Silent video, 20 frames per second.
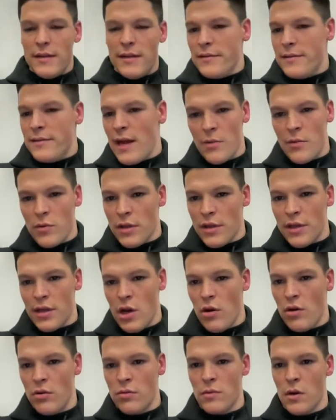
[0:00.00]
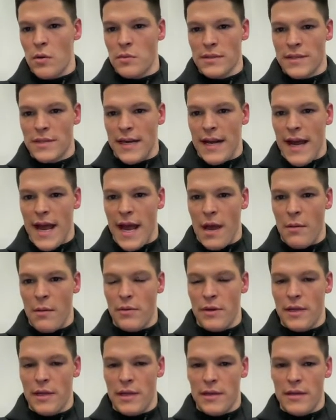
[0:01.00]
not really knowing what was going to
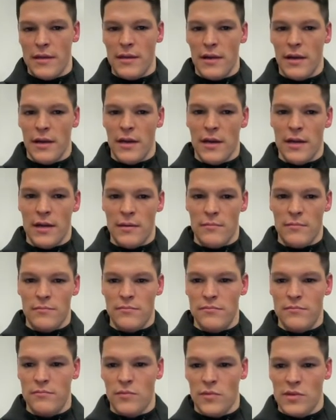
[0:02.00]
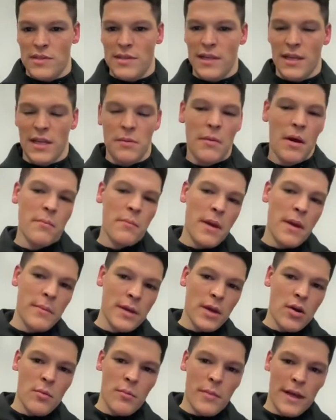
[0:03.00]
happen. Was thinking about maybe
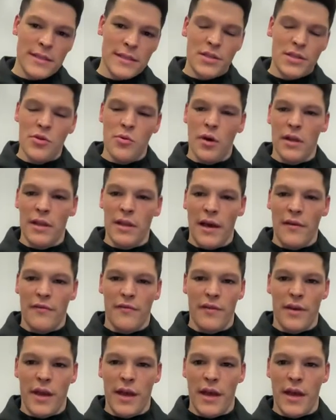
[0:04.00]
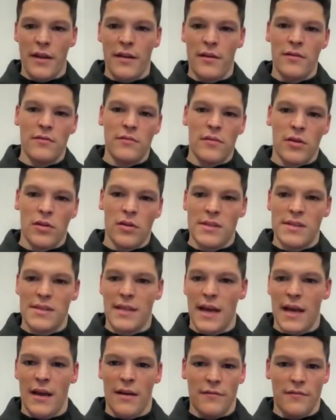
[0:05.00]
going back to UL Lafayette on
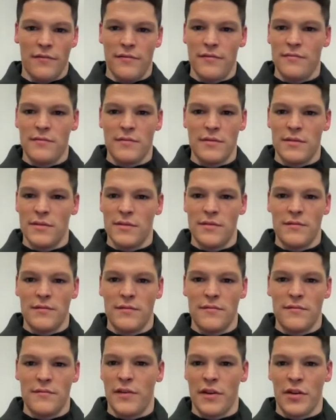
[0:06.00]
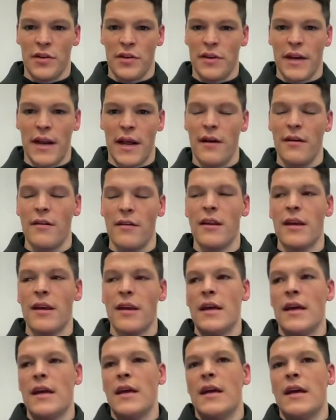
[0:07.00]
staff, figuring it out.
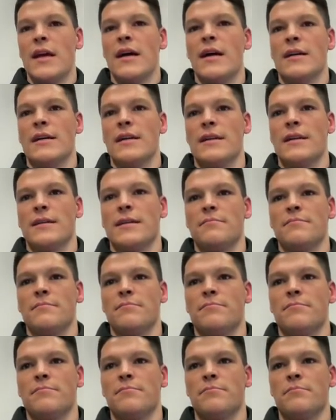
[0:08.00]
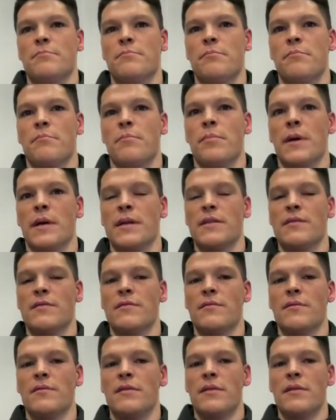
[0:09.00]
Um, but
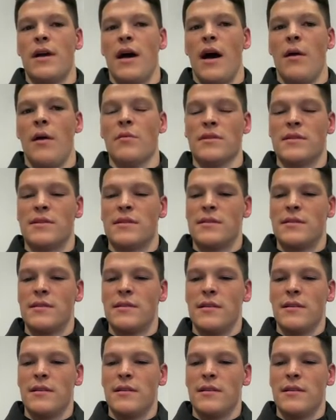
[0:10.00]
I was